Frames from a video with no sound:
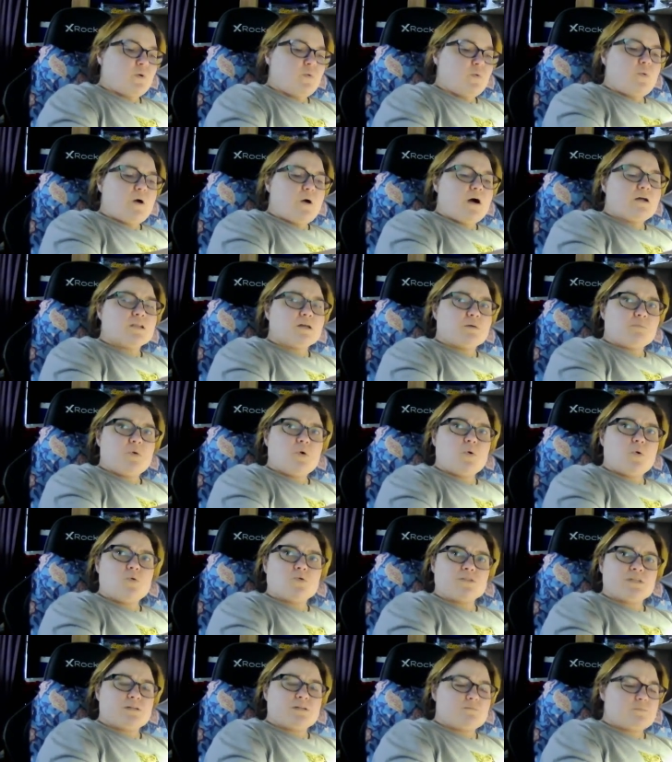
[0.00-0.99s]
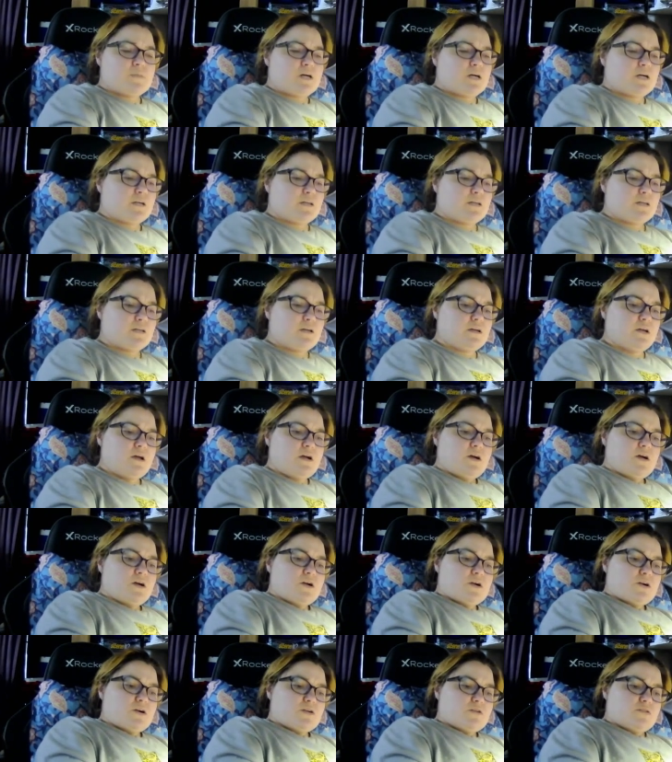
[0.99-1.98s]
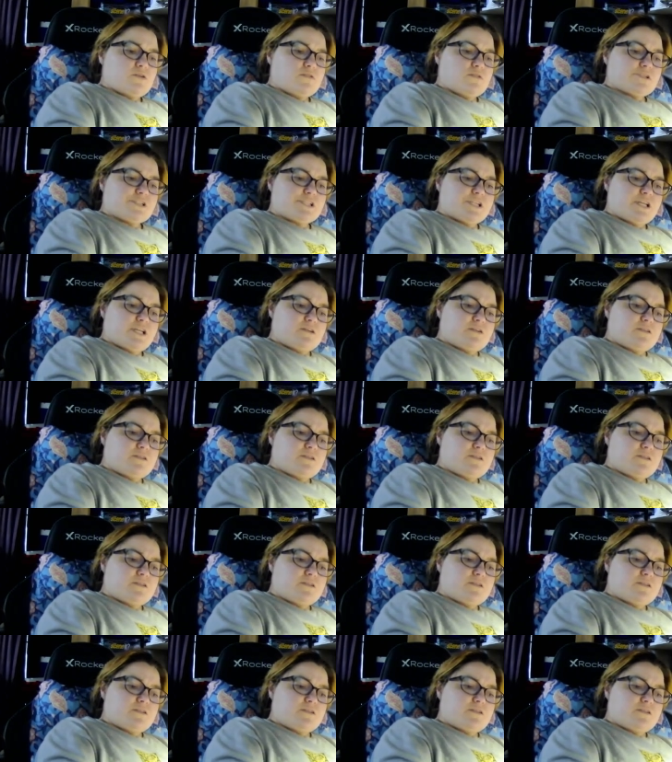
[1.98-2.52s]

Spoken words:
while I'm holding my crochet